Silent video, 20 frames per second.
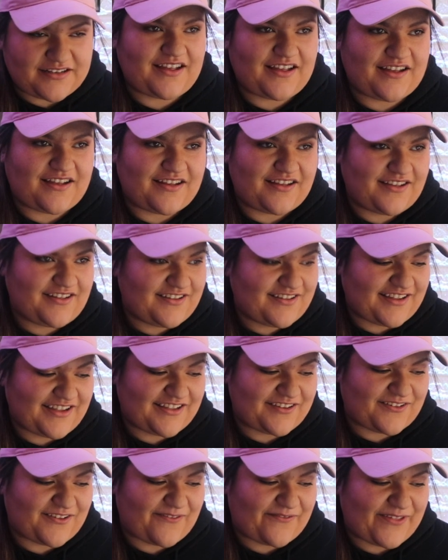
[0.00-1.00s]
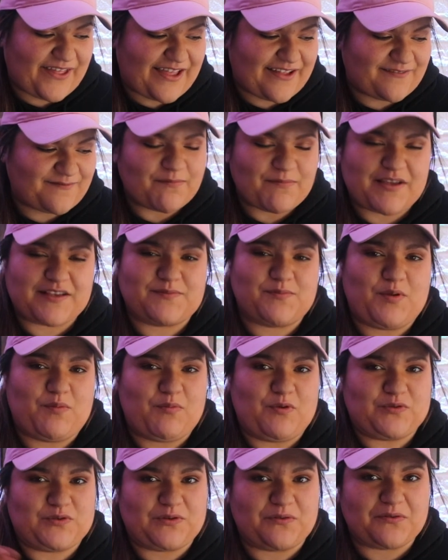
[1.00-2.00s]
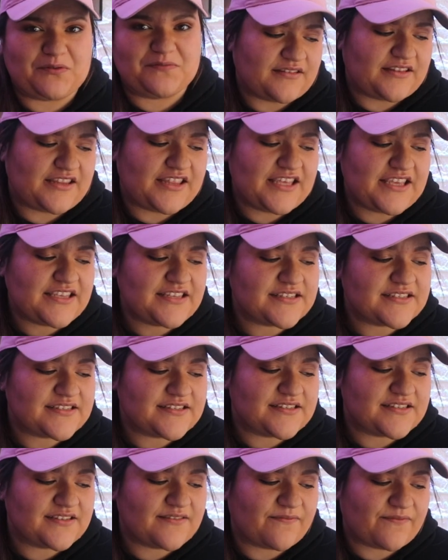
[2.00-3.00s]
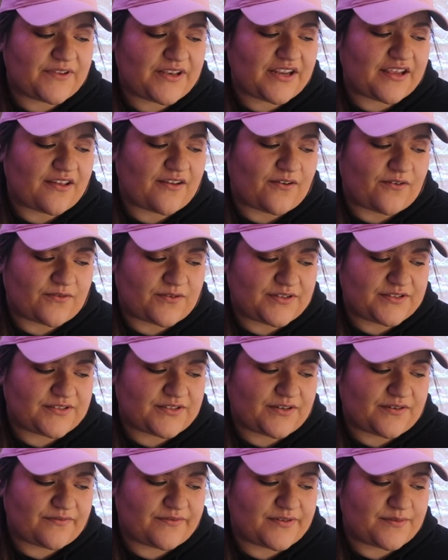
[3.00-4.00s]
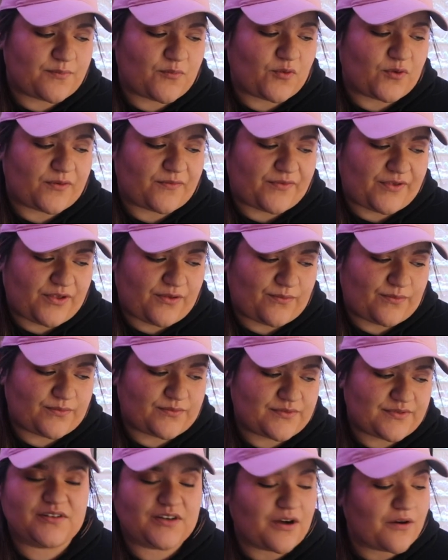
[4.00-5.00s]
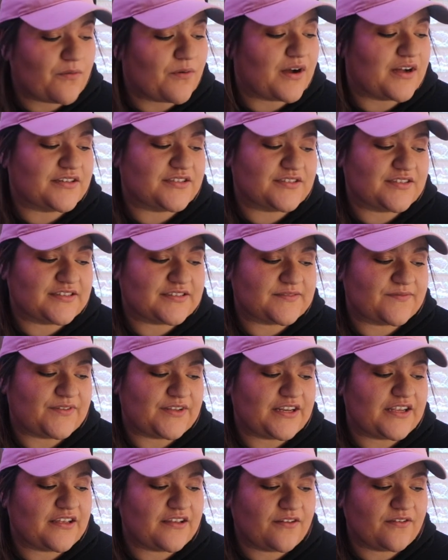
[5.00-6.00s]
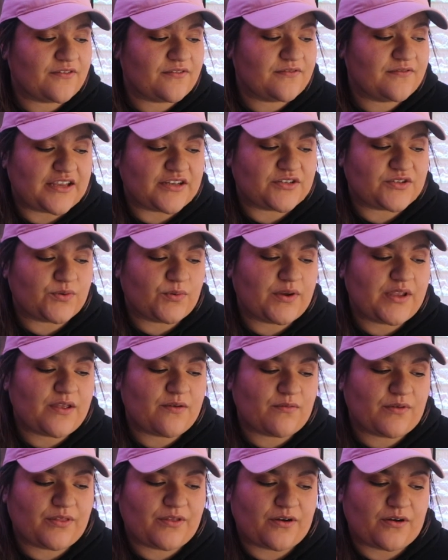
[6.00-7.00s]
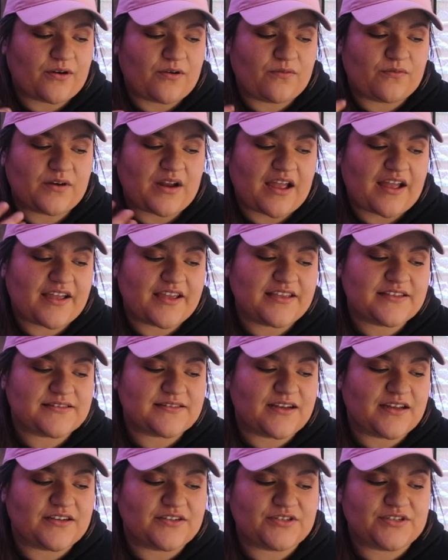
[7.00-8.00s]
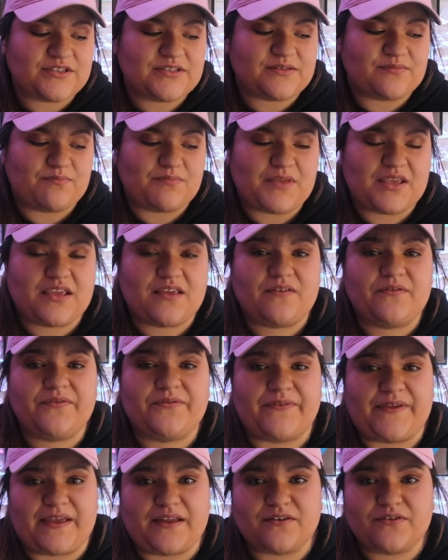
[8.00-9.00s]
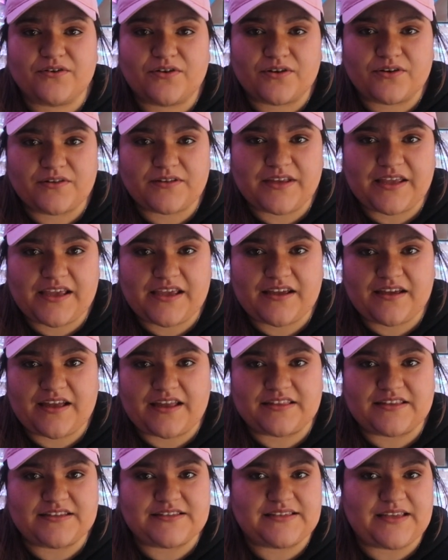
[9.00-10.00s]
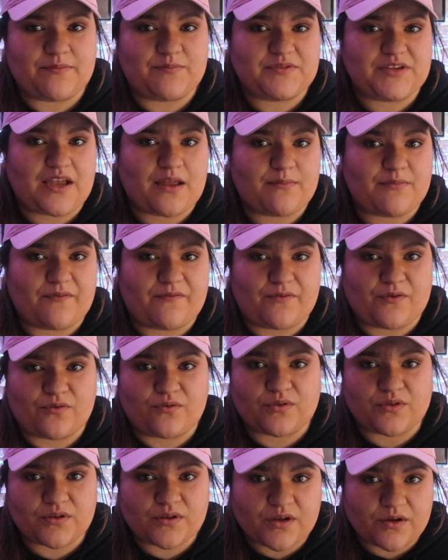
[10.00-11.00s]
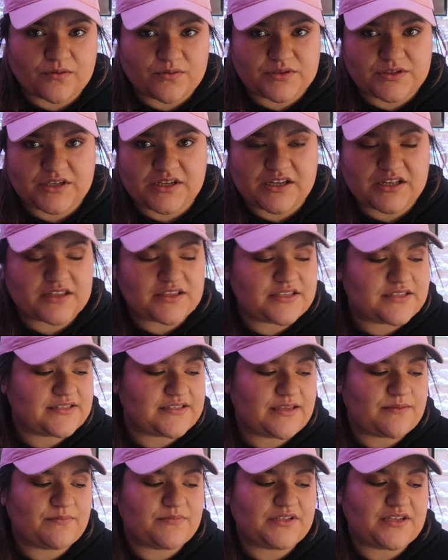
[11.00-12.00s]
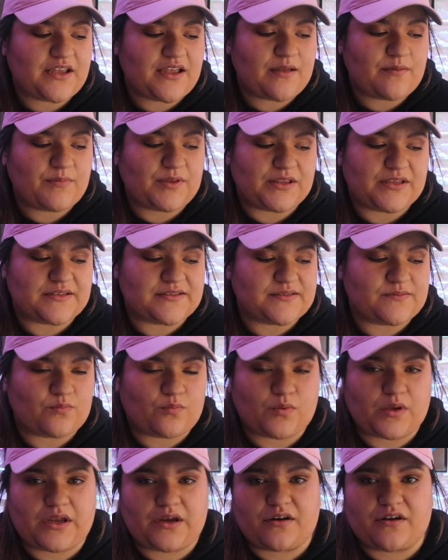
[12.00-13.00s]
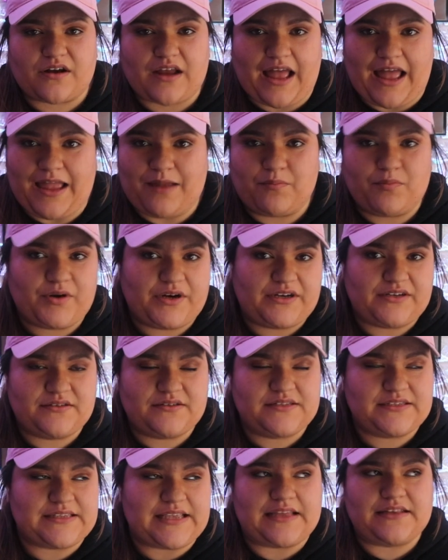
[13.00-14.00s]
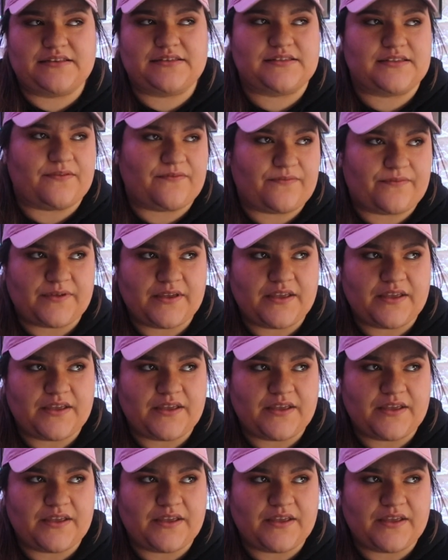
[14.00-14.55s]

uh, I love that. Makes me emotional. This video deserves more views. Go watch this video. Enjoy it with your own eyes, not just me fangirling at the same time a vocal coaching at the same time in this weird hybrid sense of